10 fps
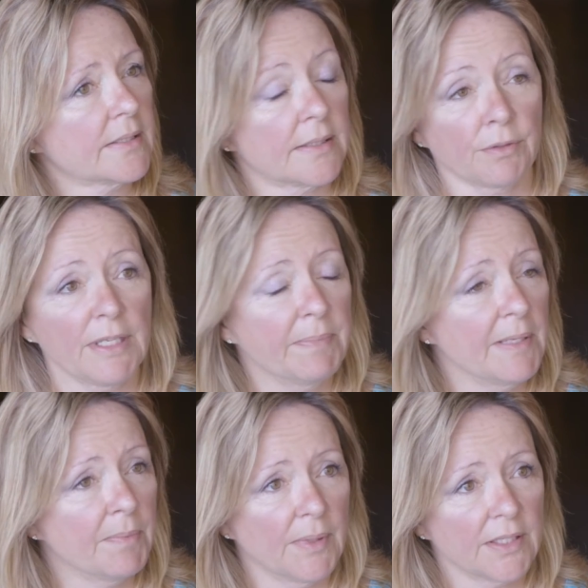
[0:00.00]
It's a great
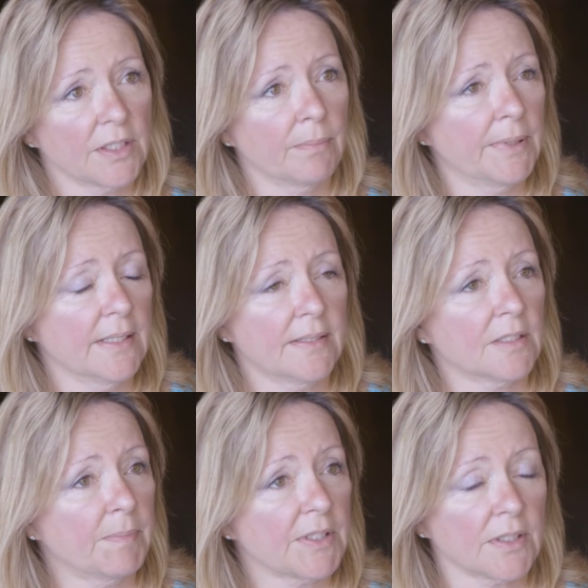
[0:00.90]
people watching place,
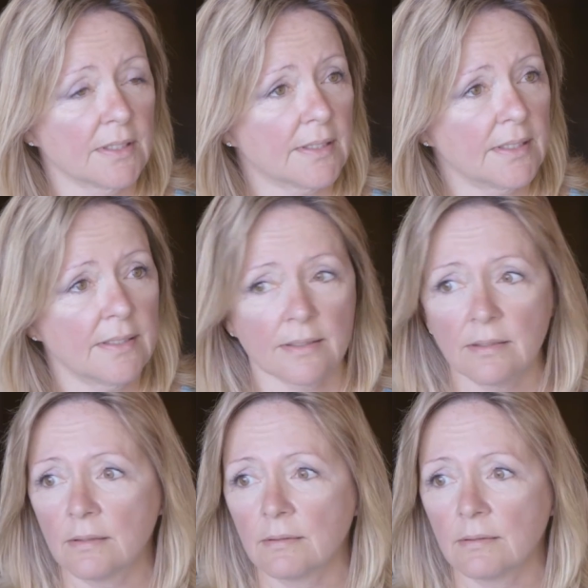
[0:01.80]
especially in season.